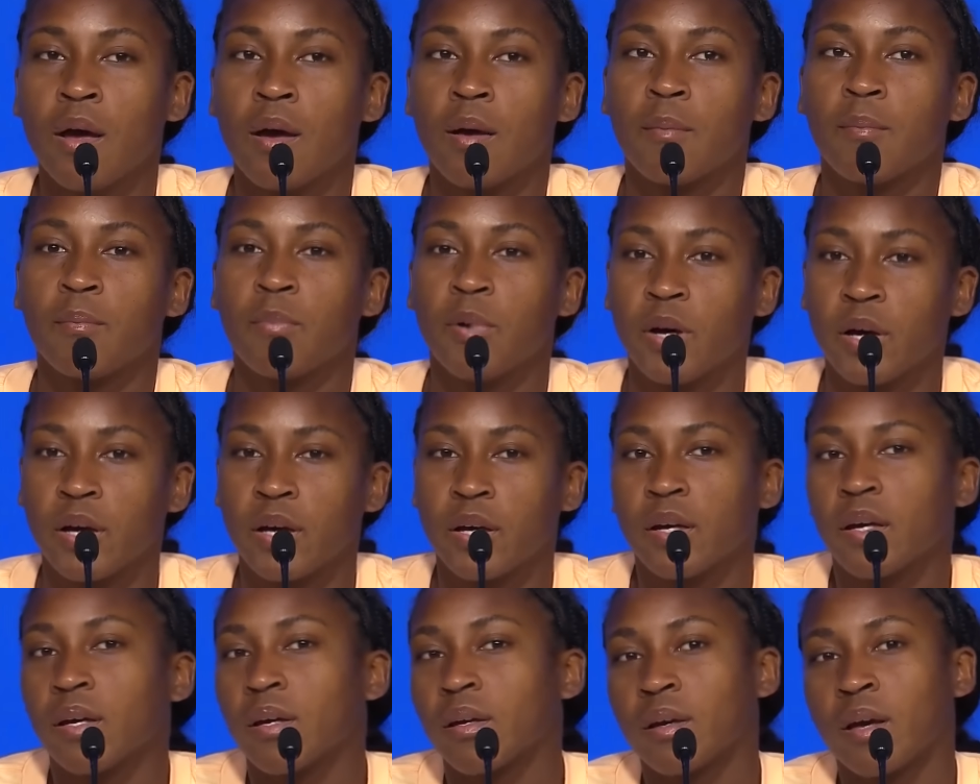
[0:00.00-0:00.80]

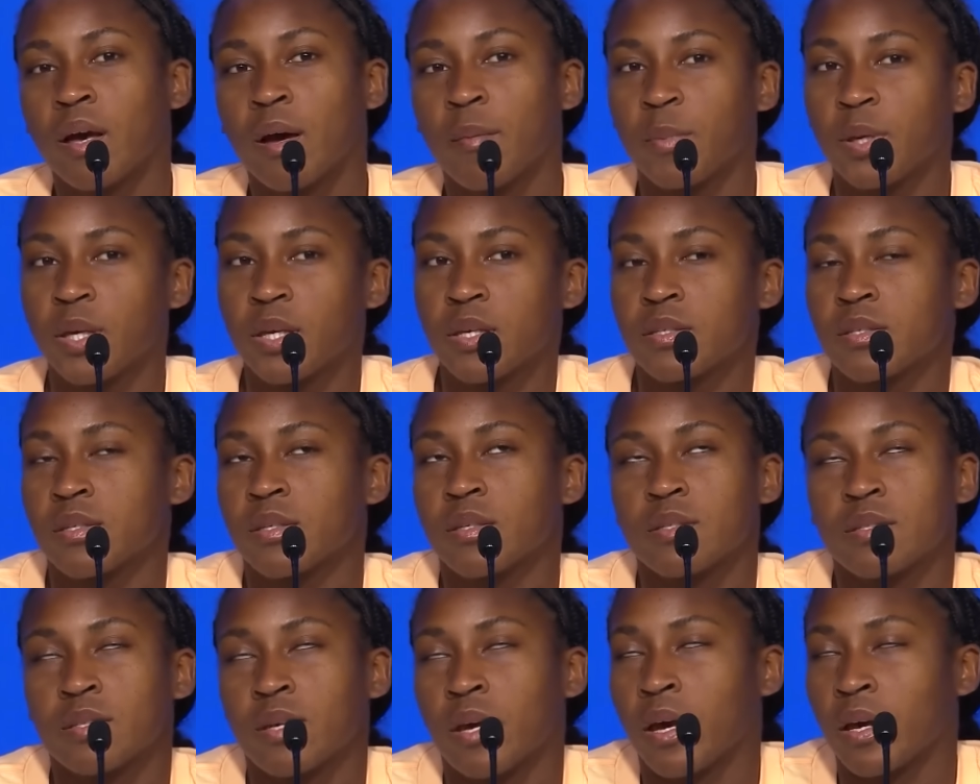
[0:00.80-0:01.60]
But coming into
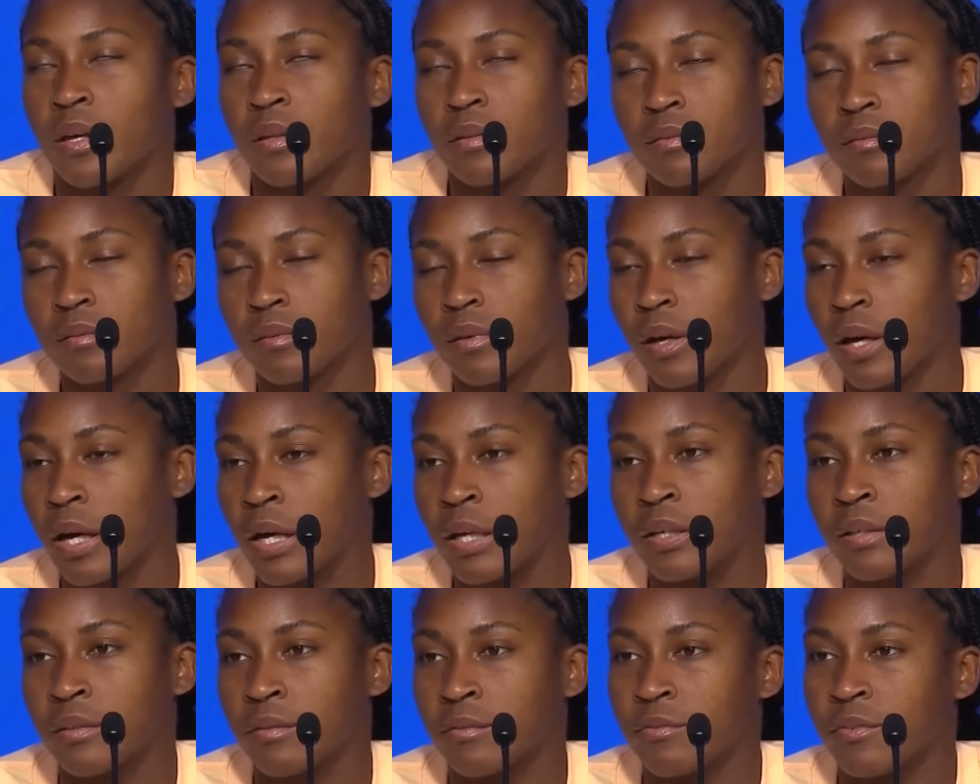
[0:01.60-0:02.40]
this, I
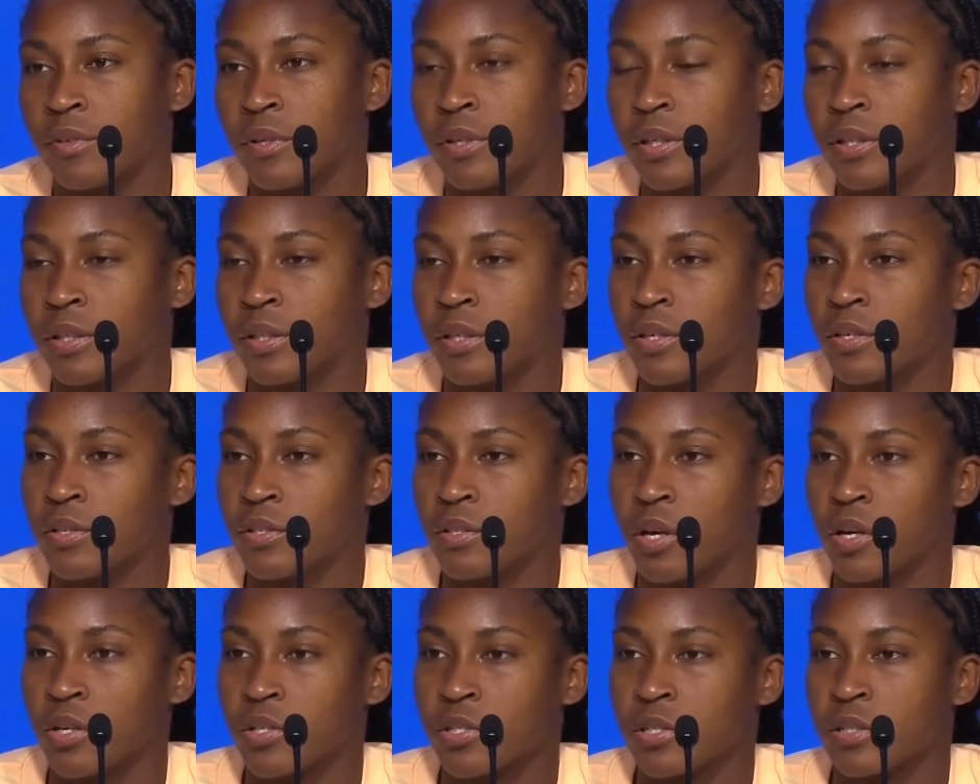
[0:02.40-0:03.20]
didn't feel any
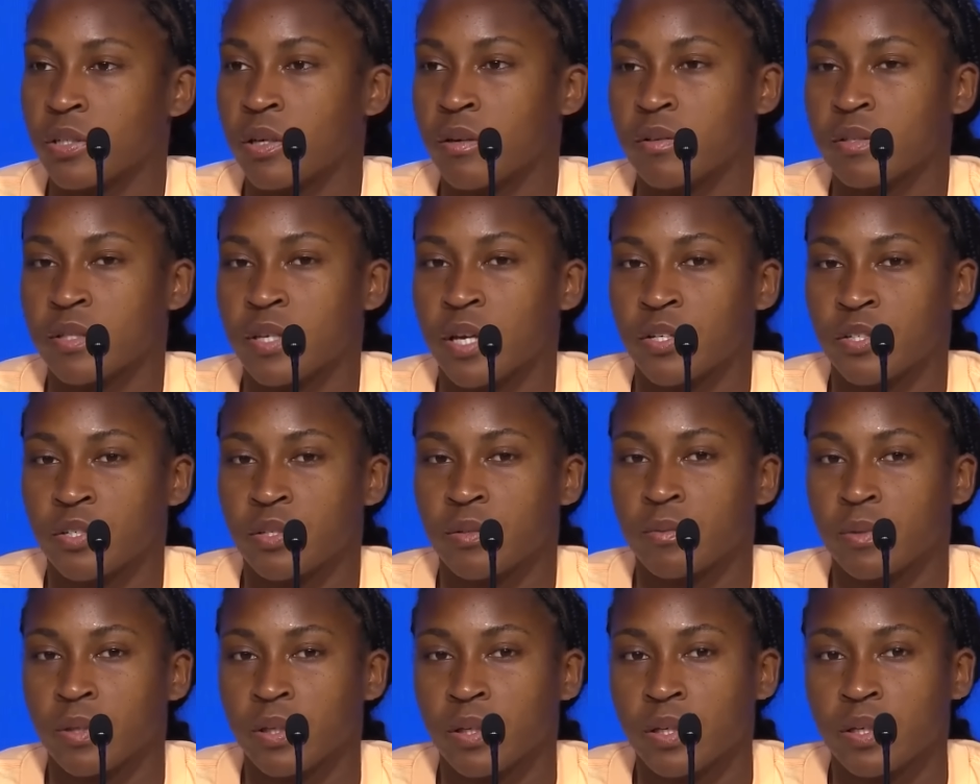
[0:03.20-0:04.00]
exhaustion. I was actually
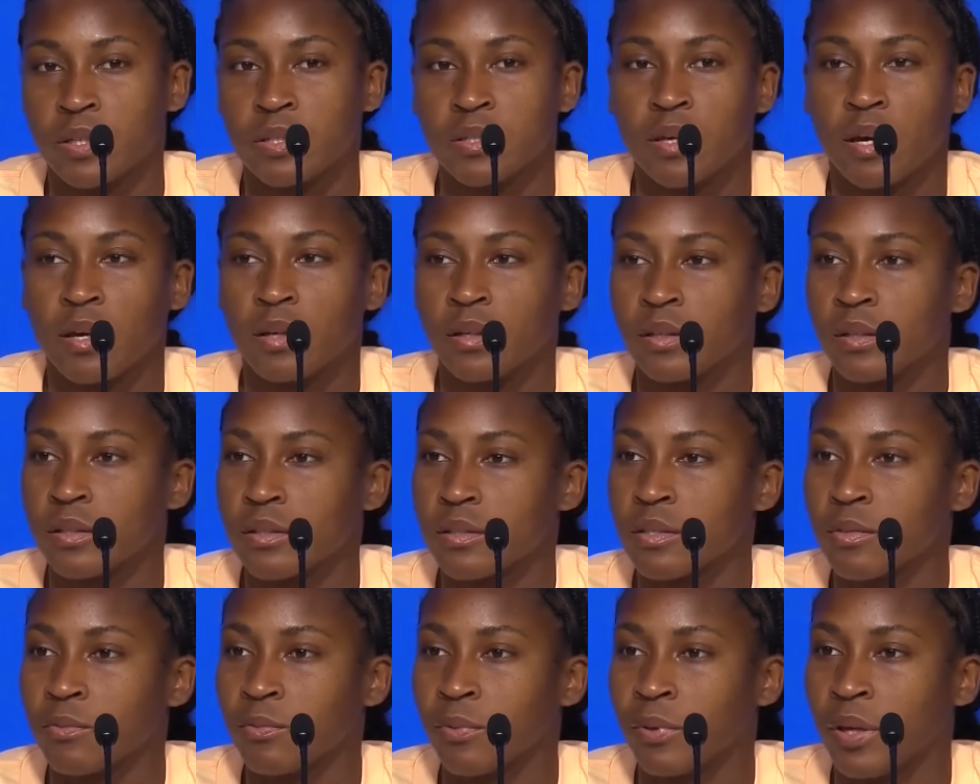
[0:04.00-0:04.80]
really excited
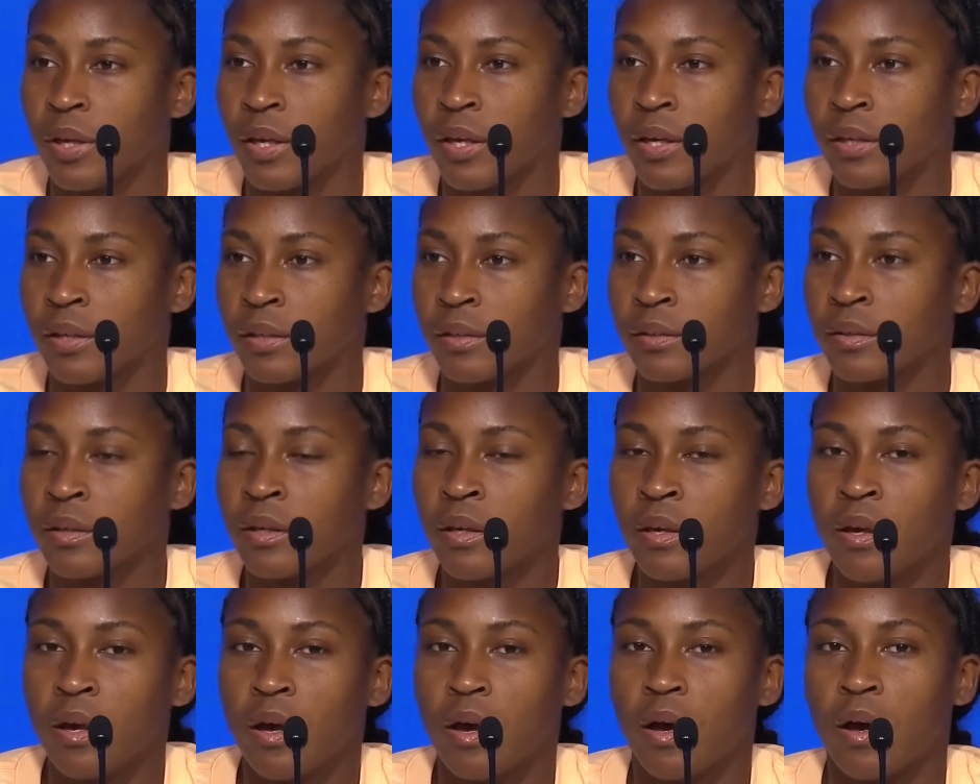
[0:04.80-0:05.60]
to play, and
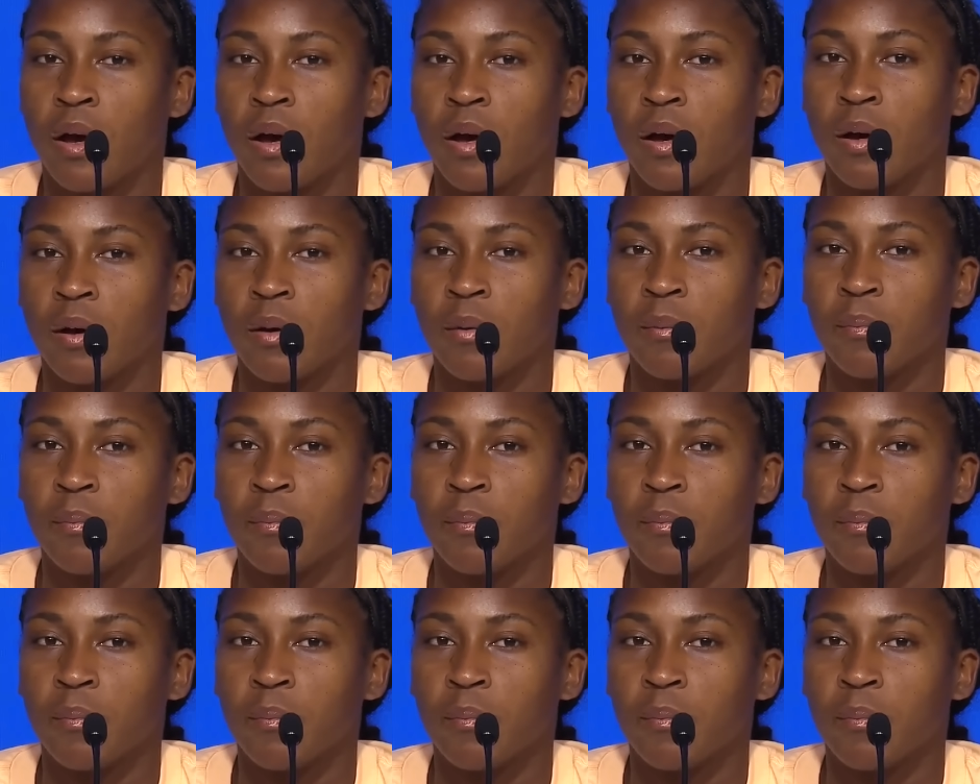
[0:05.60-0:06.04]
I